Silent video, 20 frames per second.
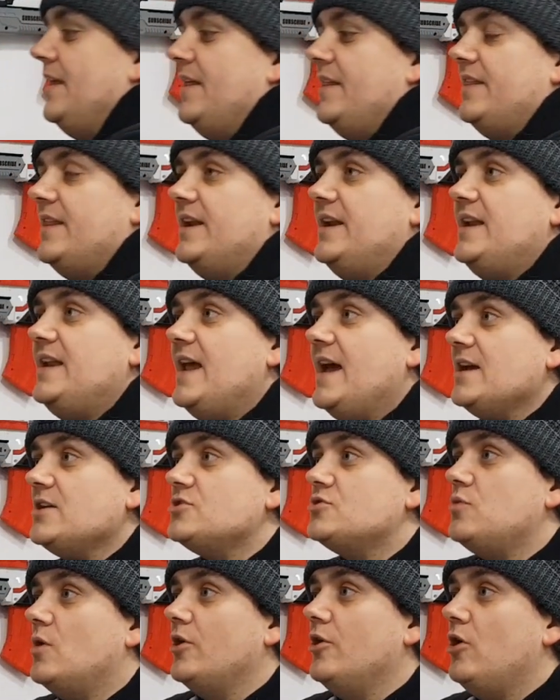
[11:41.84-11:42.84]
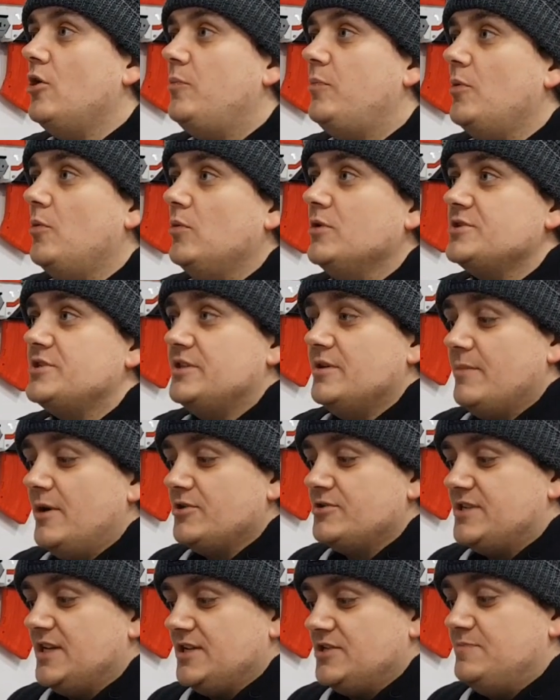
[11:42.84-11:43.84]
The next one up was the
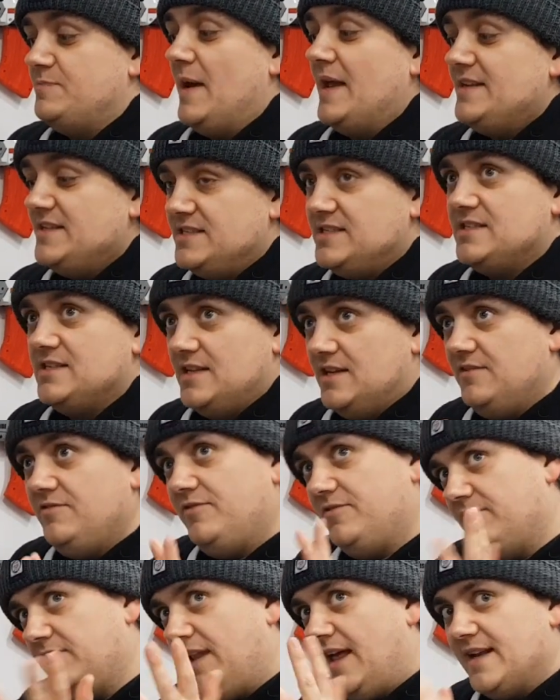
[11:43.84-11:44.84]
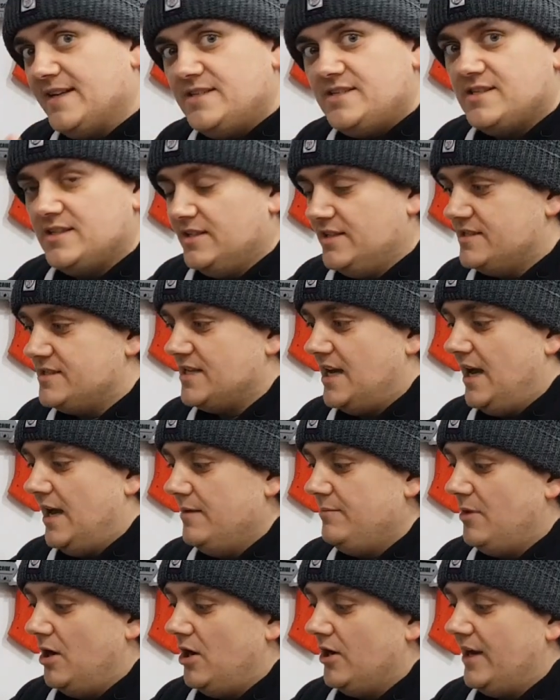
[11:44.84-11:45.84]
most expensive lance at the
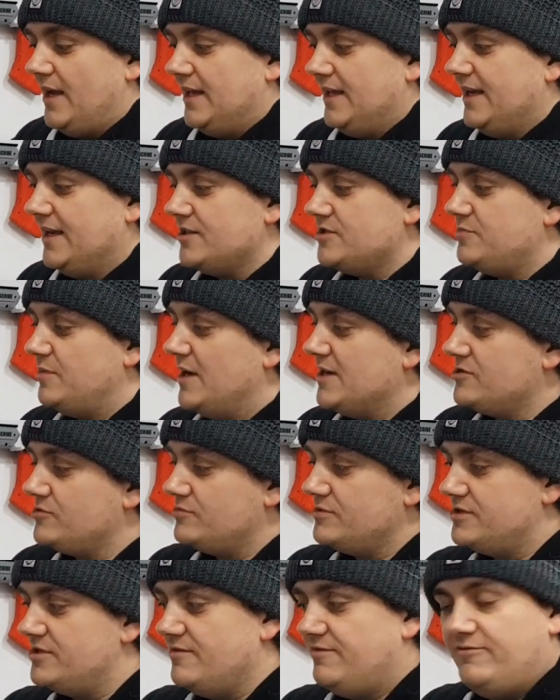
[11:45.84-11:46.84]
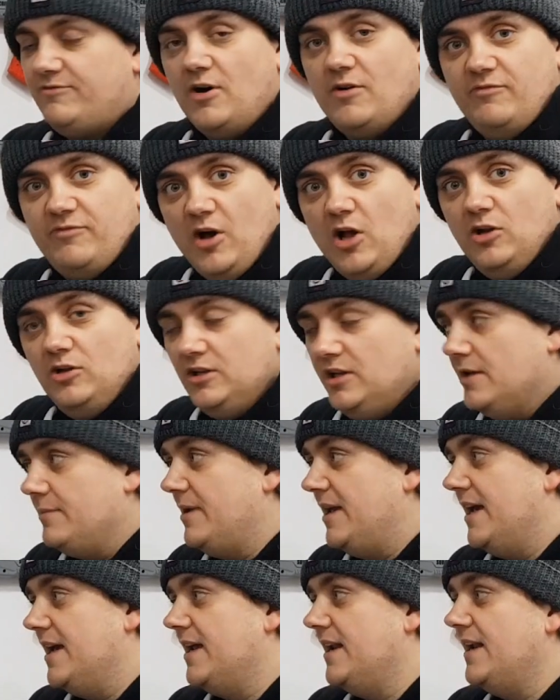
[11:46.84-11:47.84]
time on AliExpress, was the
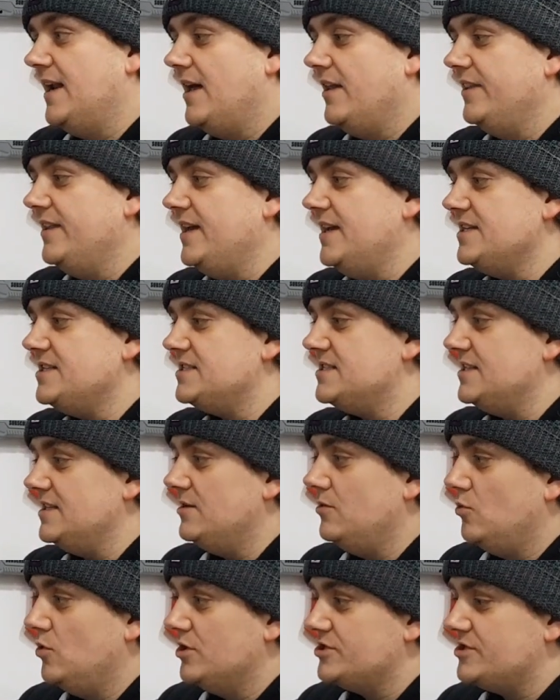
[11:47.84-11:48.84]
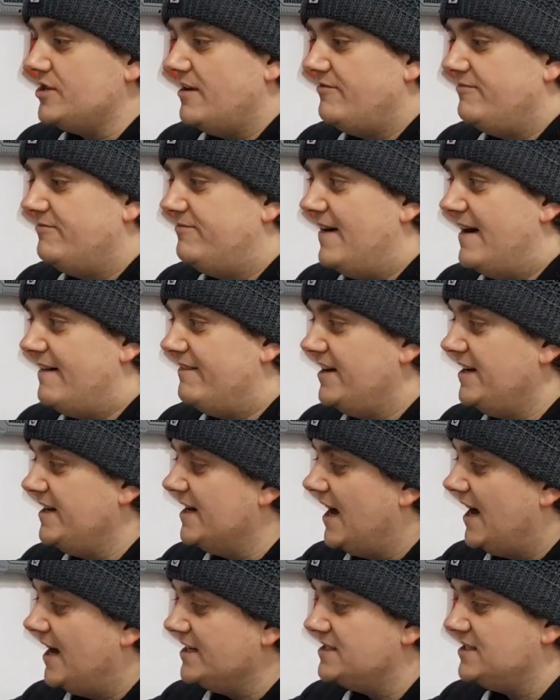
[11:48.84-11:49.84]
Voldemir. Now this was a very
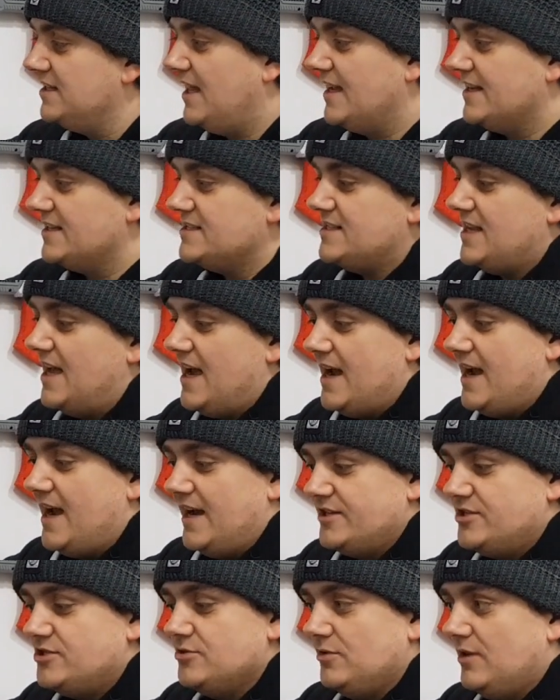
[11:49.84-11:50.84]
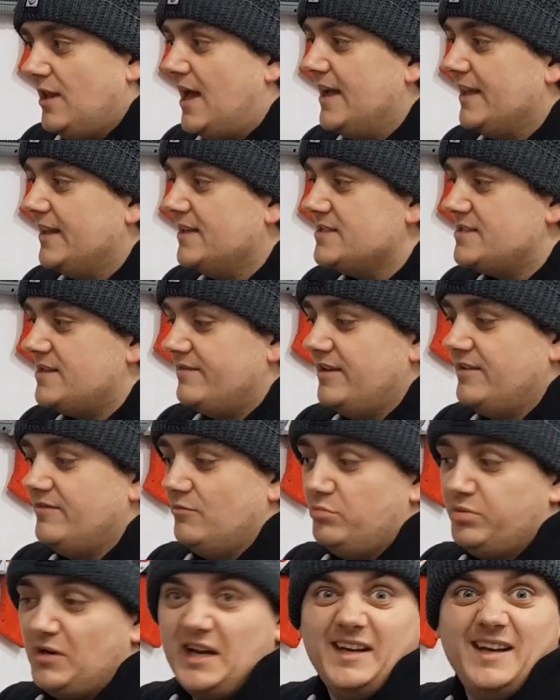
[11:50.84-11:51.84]
nice lance. I do like this. I've
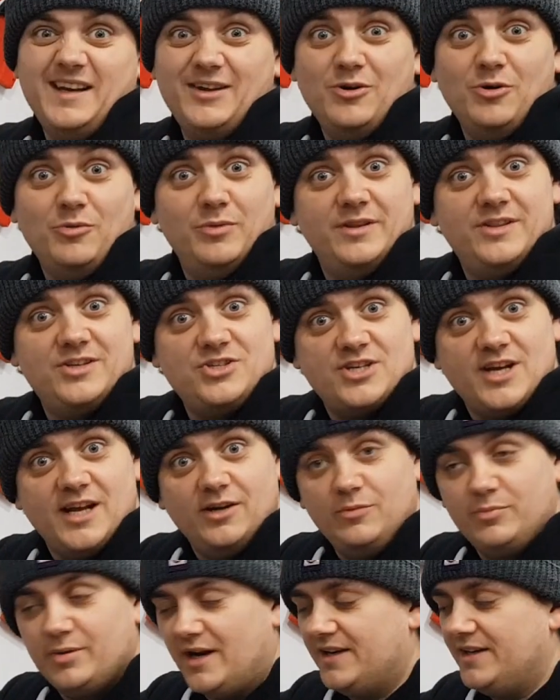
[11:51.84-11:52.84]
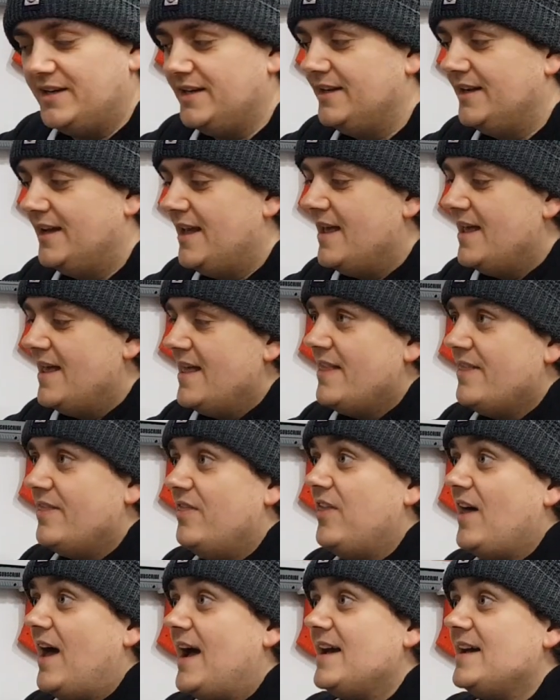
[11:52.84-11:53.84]
even branded it up with the channel branding.
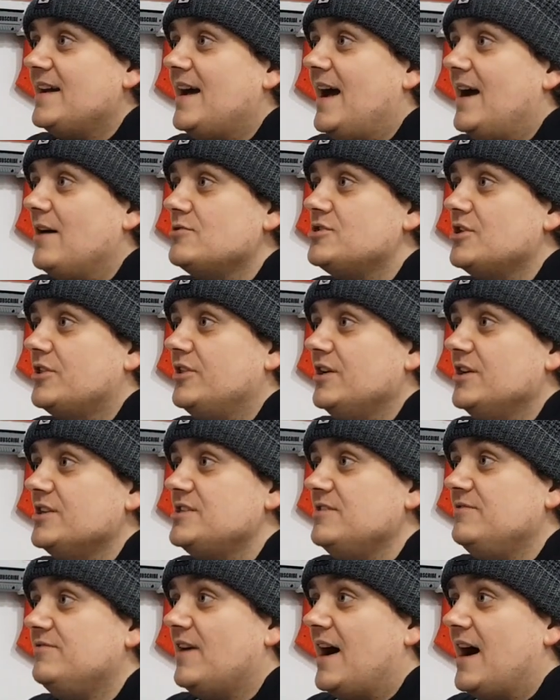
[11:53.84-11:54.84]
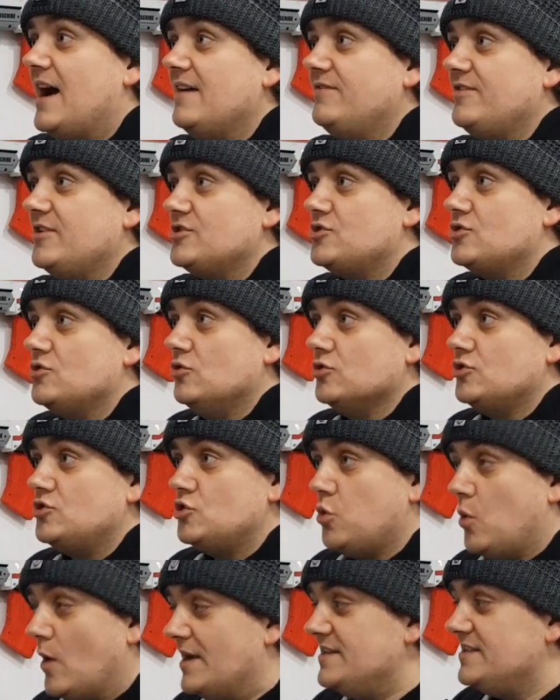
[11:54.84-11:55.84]
That out of 35 scored
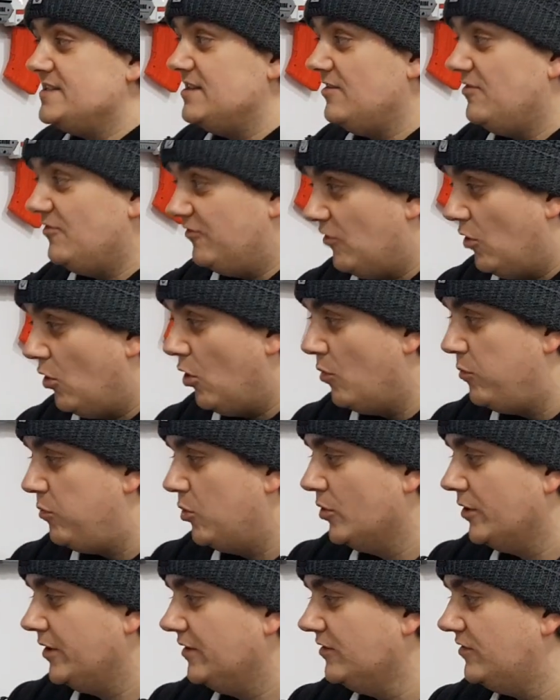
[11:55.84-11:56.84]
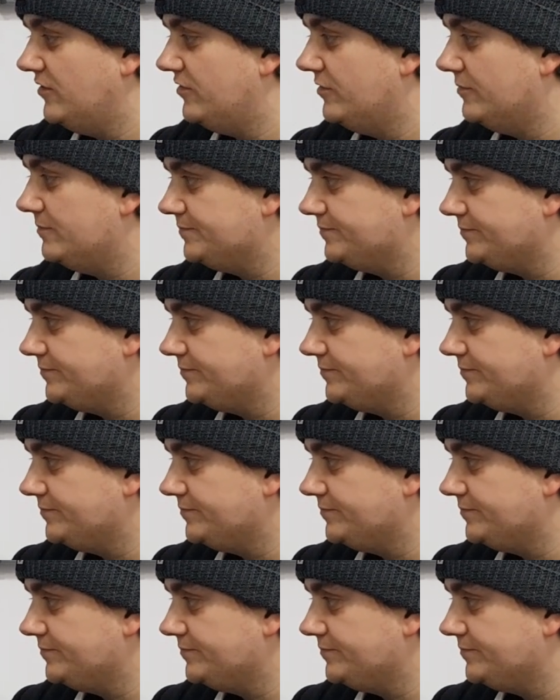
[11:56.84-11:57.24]
24 points.